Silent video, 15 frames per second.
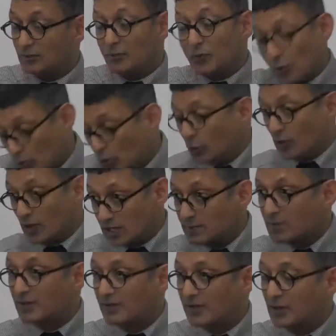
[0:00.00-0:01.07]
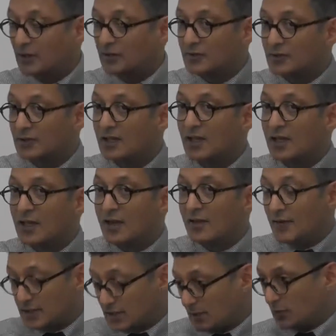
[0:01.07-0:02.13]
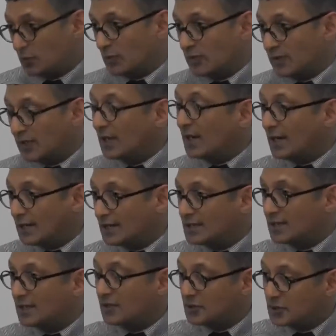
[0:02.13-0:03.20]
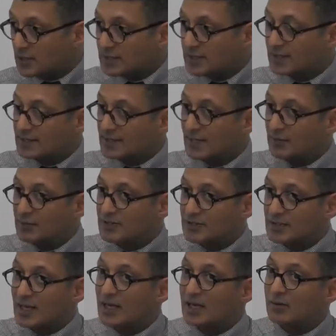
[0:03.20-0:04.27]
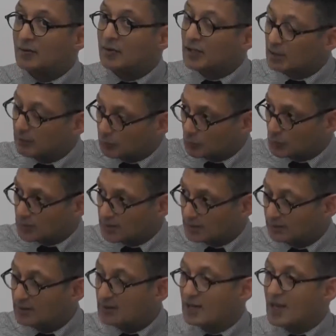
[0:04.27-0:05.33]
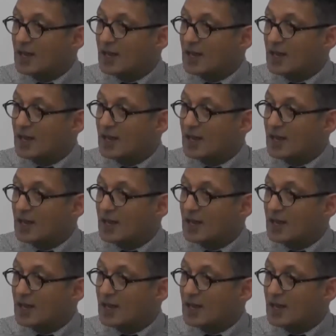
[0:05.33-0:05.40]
Not always, but very often, for example, with the ISC and the GESE exams, they are brought in,